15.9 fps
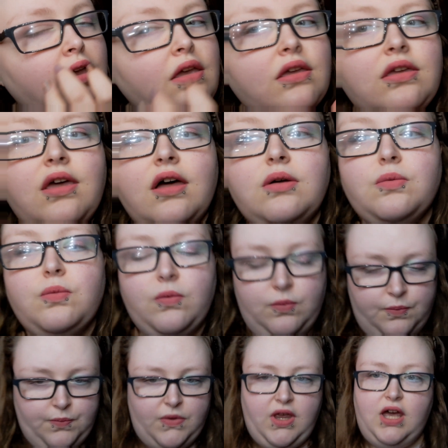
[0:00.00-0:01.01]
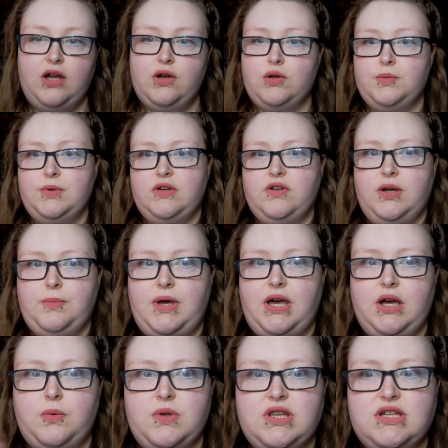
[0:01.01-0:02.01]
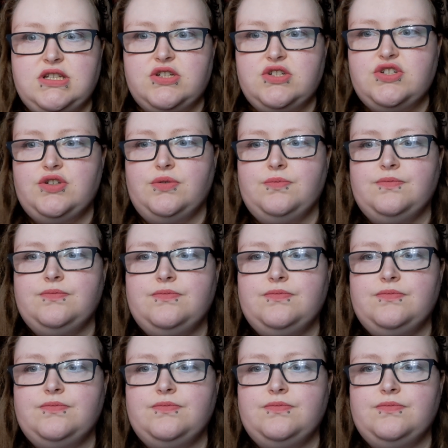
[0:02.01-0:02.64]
yeah, I'll be right back with a tissue.